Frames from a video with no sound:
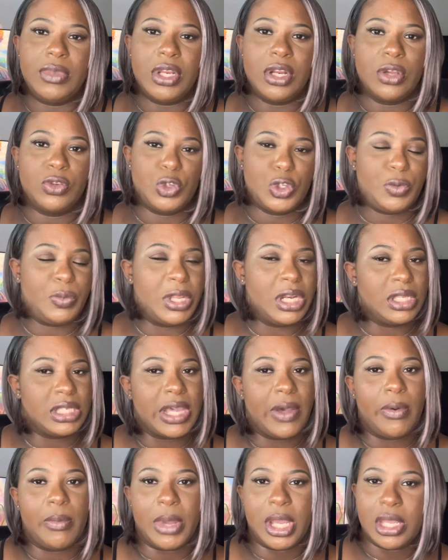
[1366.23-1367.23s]
just spending
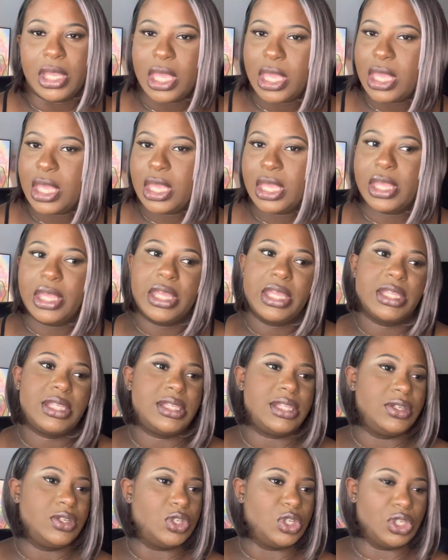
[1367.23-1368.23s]
time with my kids
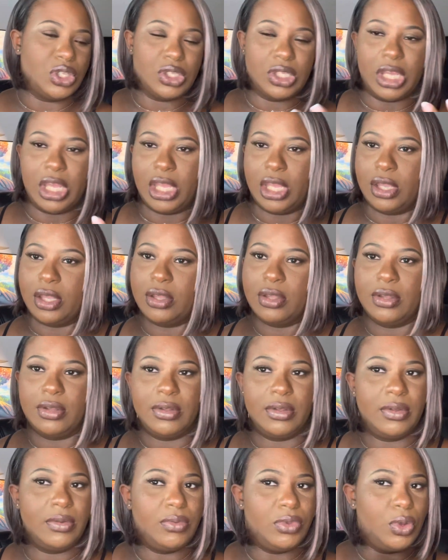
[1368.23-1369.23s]
and just like
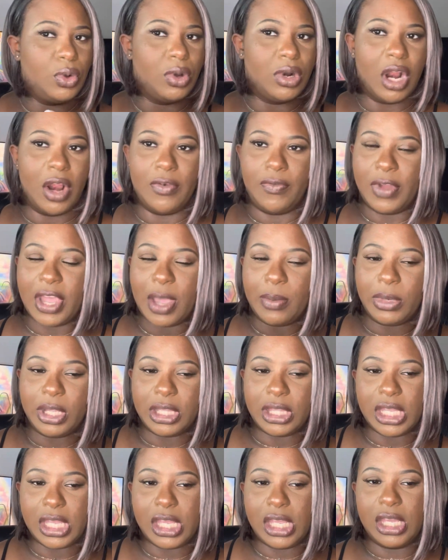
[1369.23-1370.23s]
doing our family
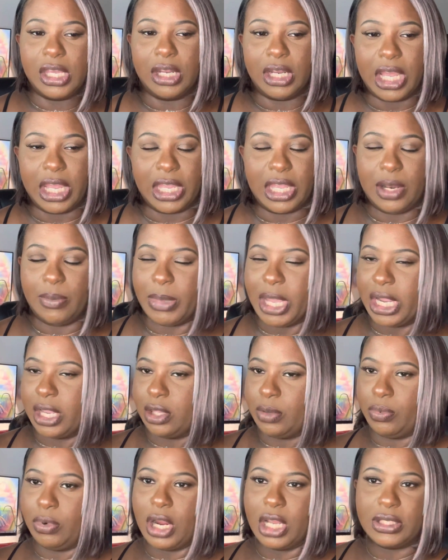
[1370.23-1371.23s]
thing and like getting back in
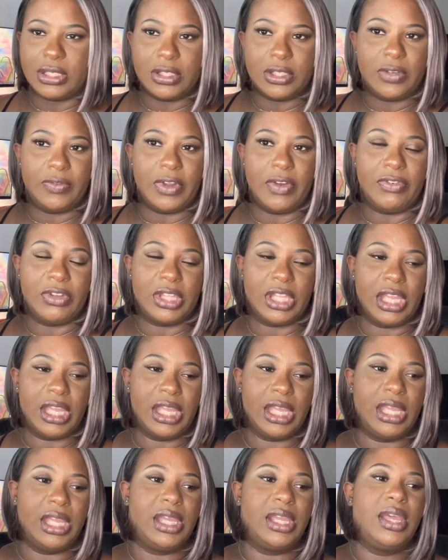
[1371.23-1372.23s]
the process of
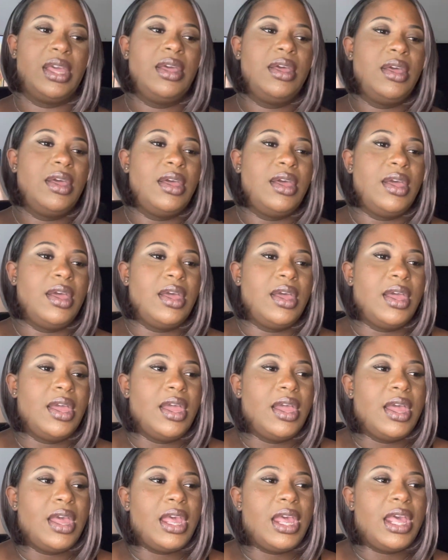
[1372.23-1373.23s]
everything.
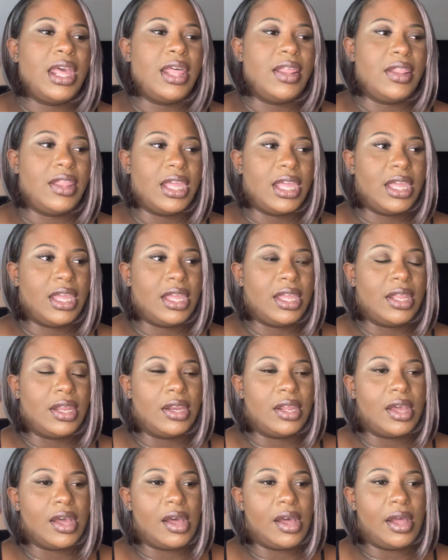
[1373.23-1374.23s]
And then
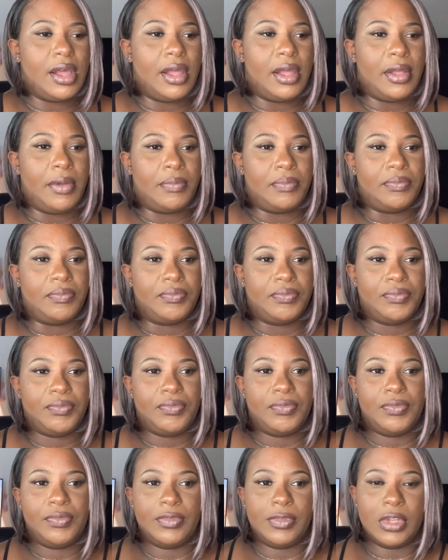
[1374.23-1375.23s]

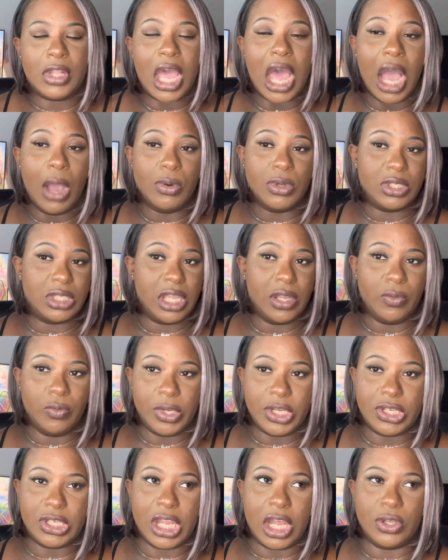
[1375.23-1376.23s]
I was getting
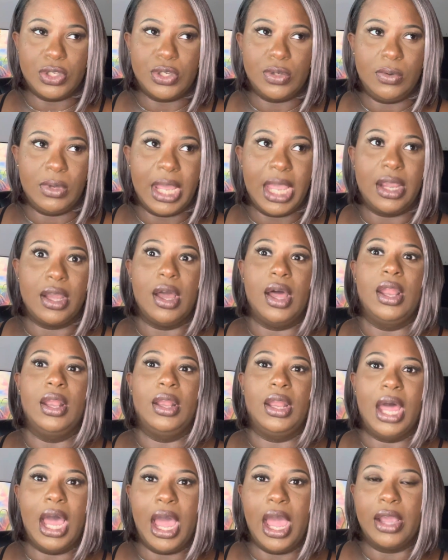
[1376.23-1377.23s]
reached out to like a
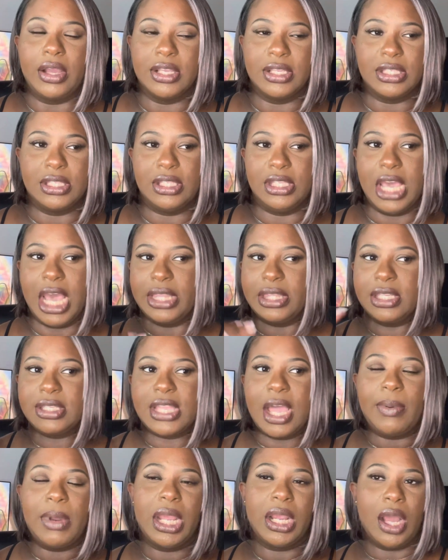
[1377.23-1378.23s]
lot, because at this
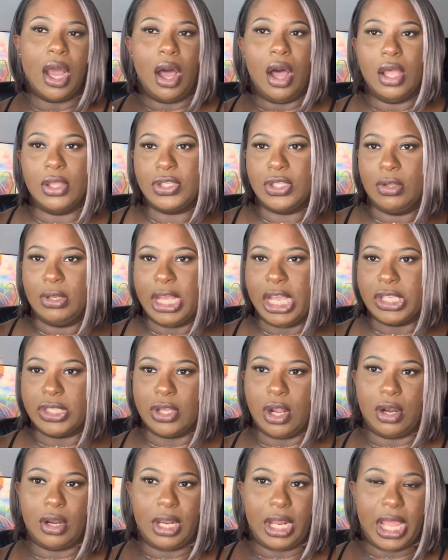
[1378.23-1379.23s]
time, like, I also like
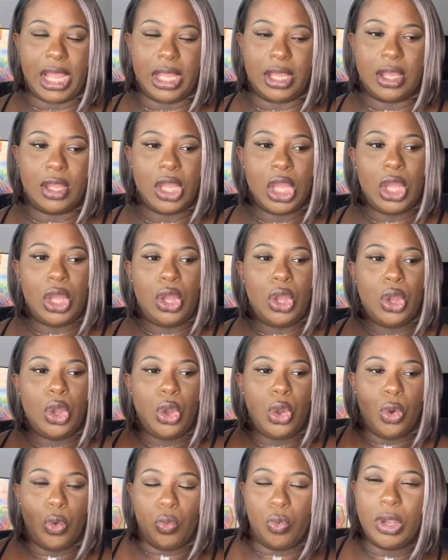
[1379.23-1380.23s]
started like
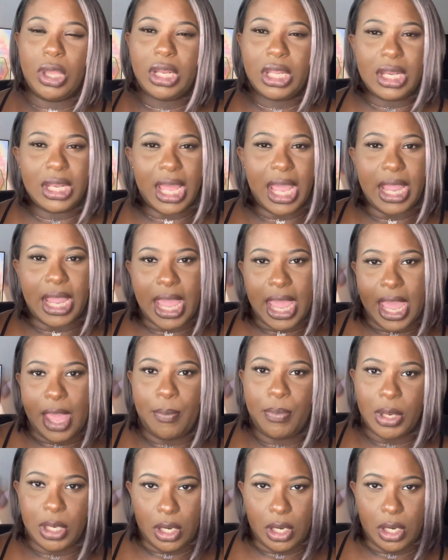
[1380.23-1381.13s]
really like amping